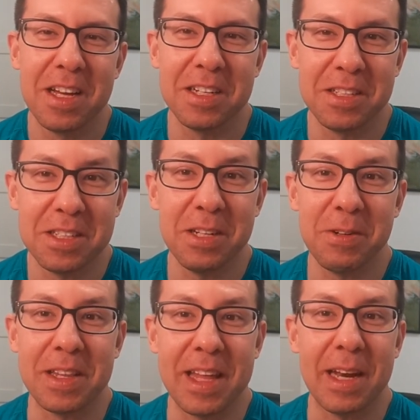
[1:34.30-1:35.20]

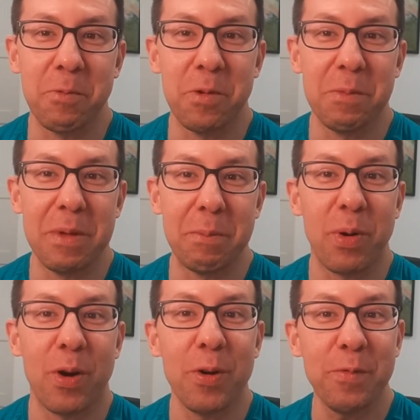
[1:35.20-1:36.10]
considering that it would have been
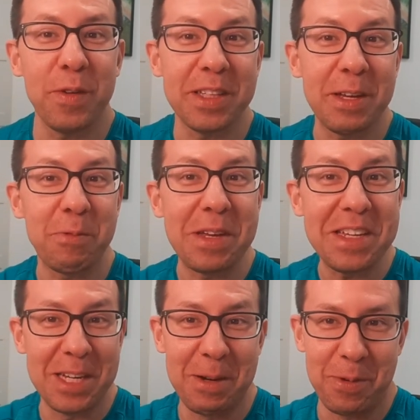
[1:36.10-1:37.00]
perfectly
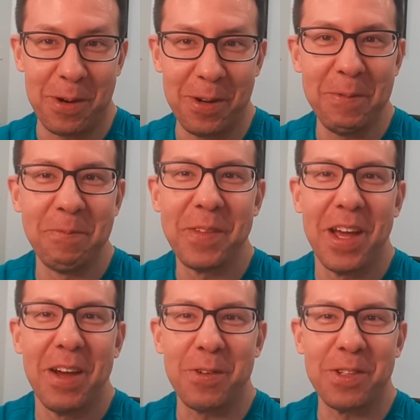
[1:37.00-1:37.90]
reasonable
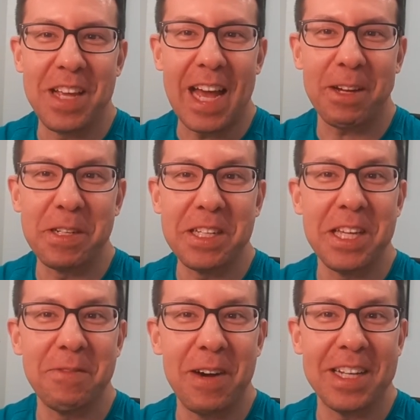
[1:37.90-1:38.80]
for Zachary
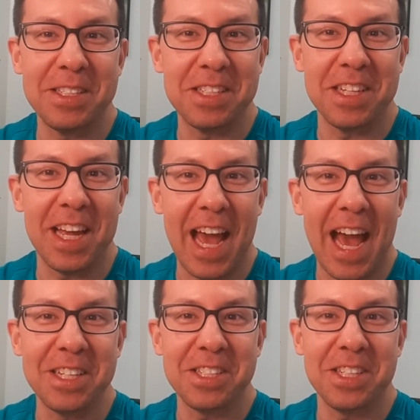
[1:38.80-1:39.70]
Levi to say,
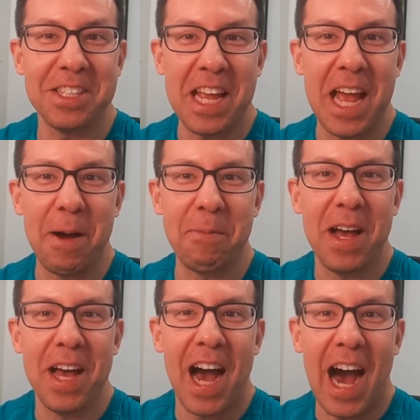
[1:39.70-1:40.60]
as Shazam,
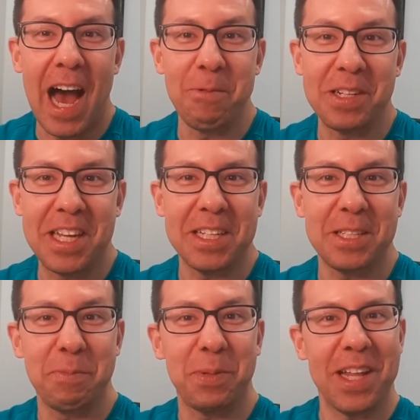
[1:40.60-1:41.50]
I would get
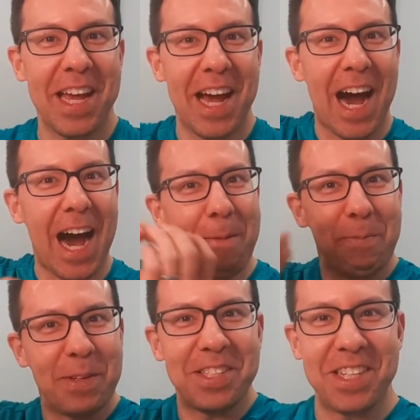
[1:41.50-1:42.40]
to play
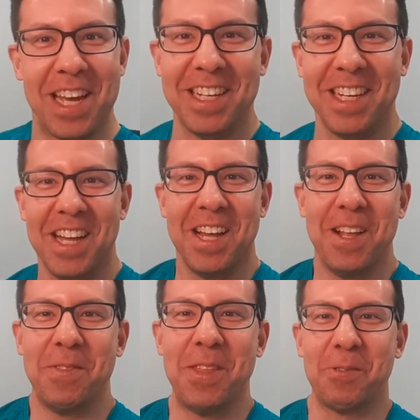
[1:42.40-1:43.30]
opposite The
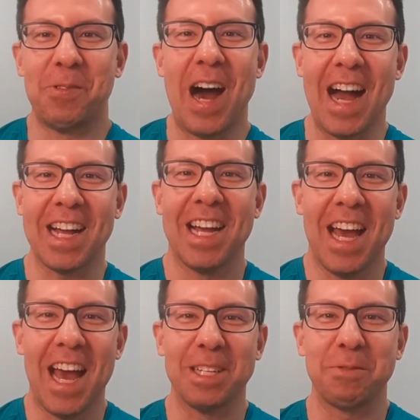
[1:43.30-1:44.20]
Rock, the Rock yes.
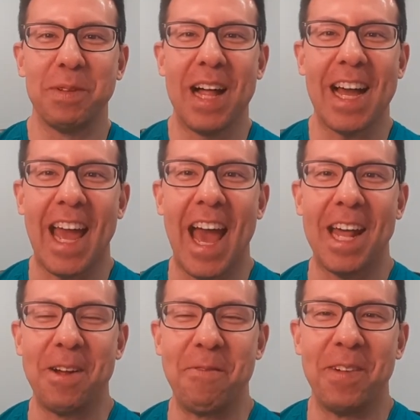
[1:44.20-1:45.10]
as Black
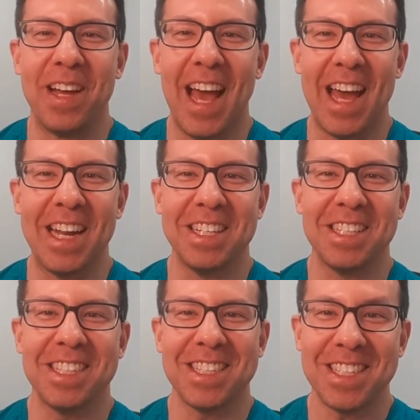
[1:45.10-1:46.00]
Adam. And
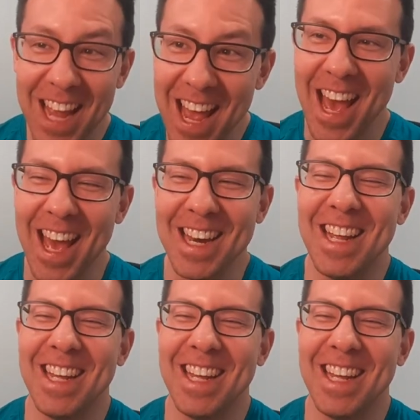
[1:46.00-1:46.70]
instead,